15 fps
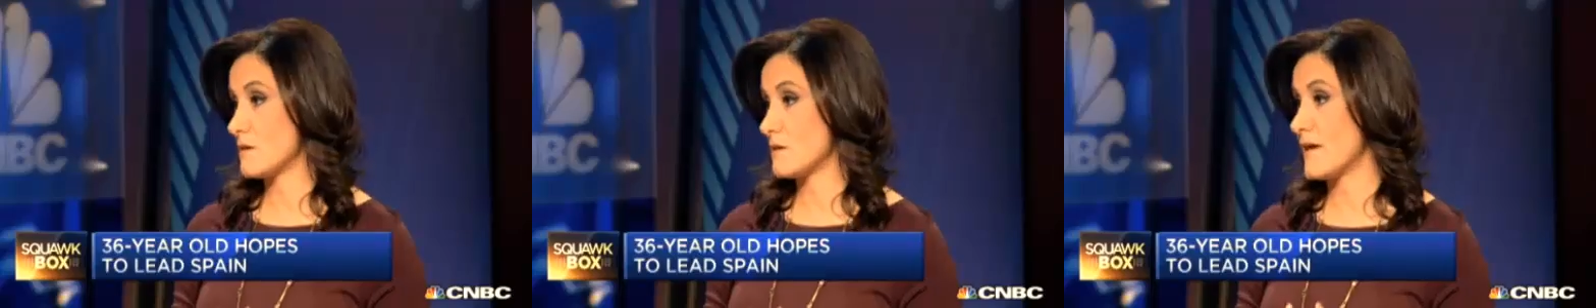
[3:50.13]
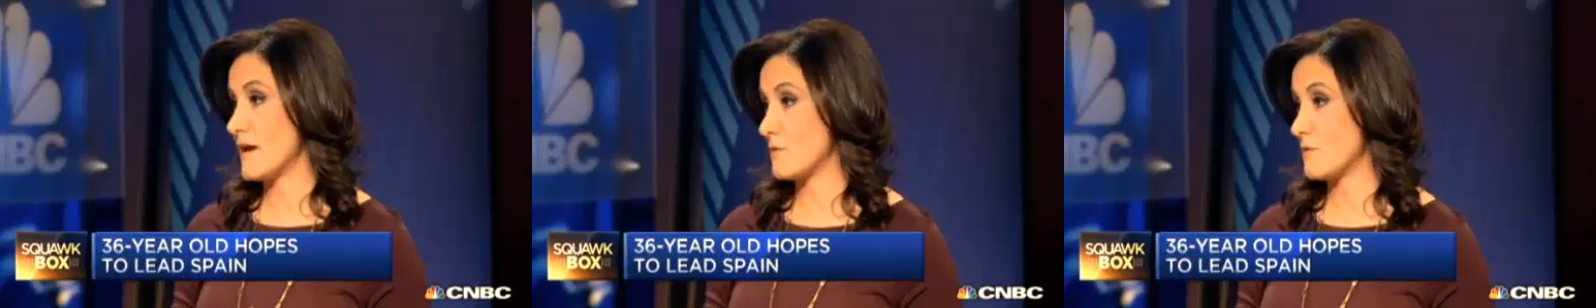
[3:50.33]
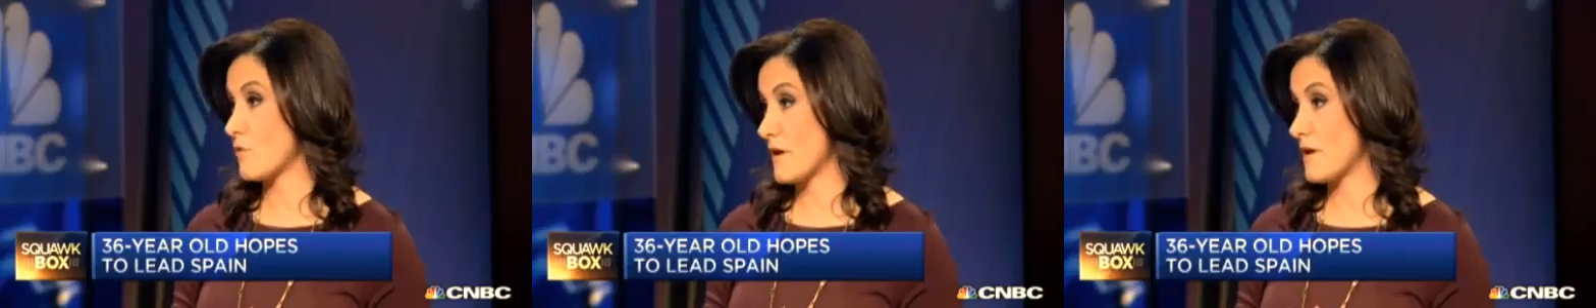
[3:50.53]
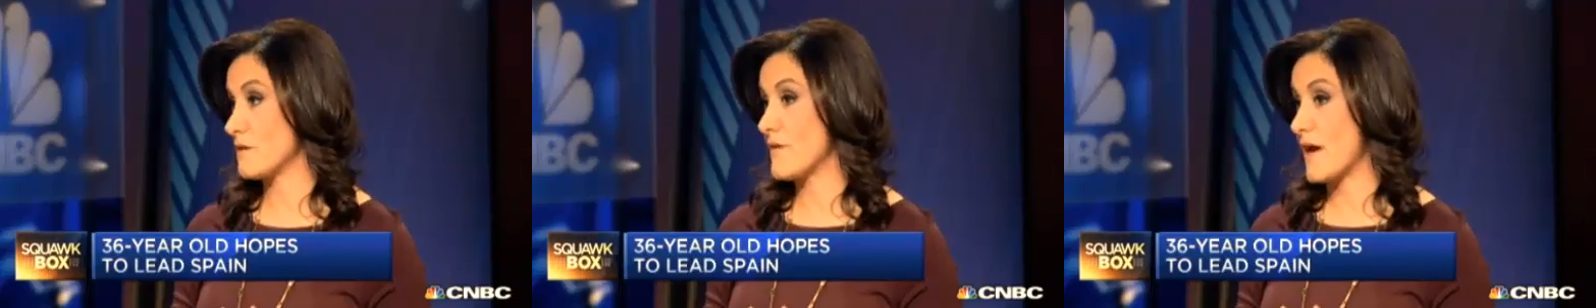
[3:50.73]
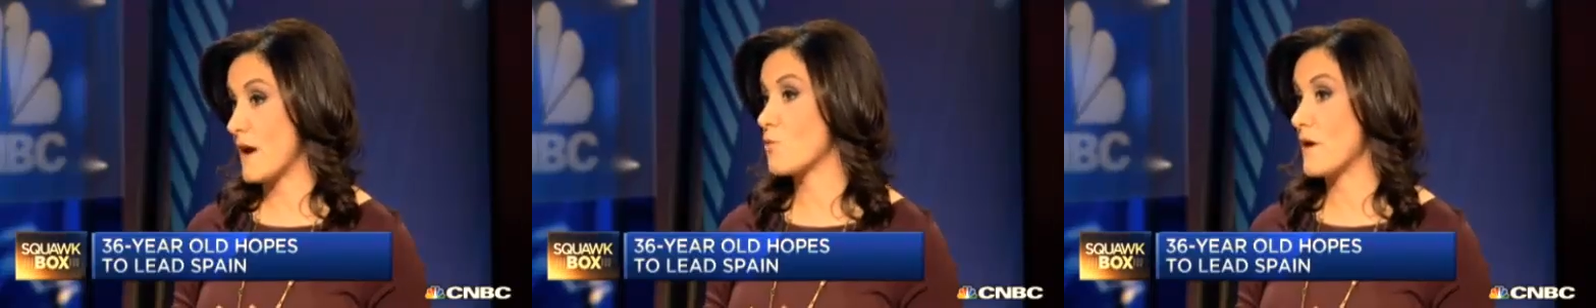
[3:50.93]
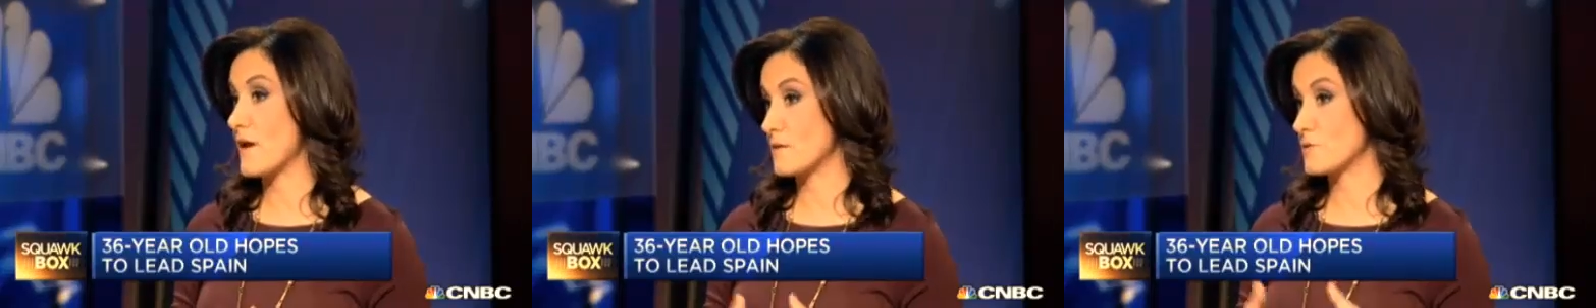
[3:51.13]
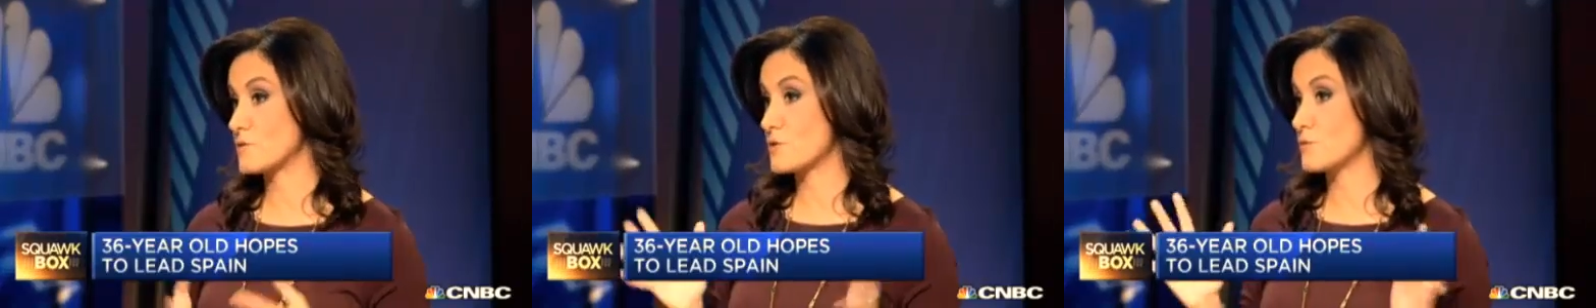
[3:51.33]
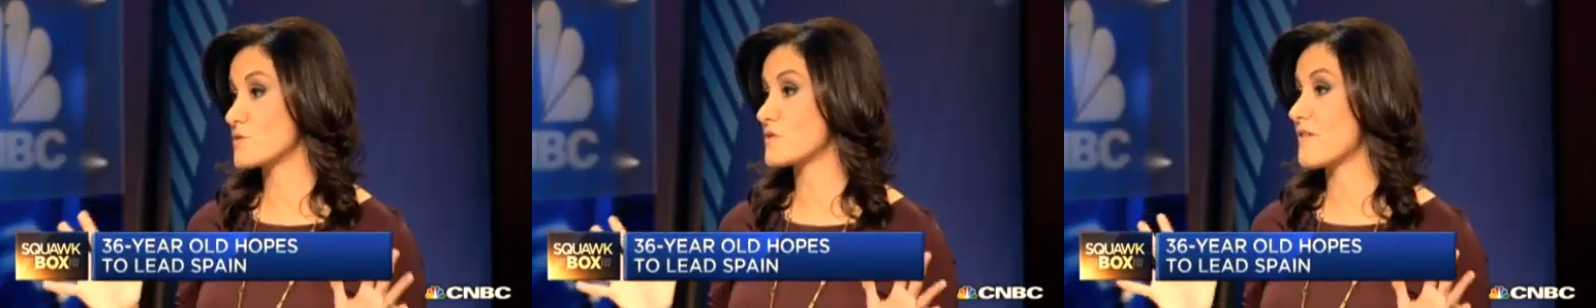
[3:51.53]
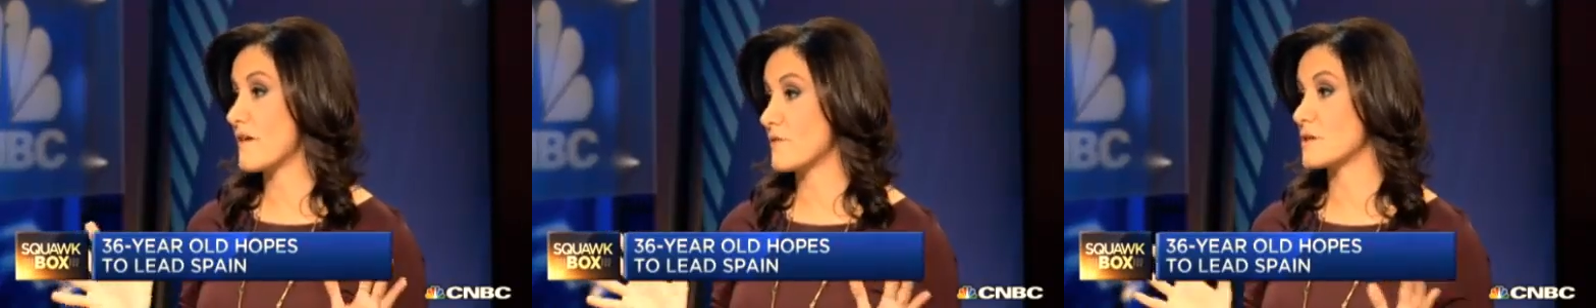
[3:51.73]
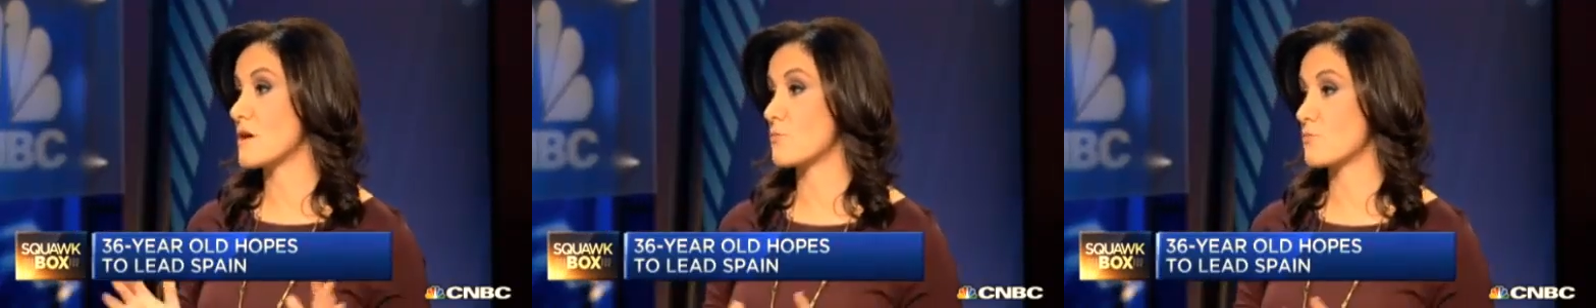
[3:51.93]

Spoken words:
in that way, in terms of having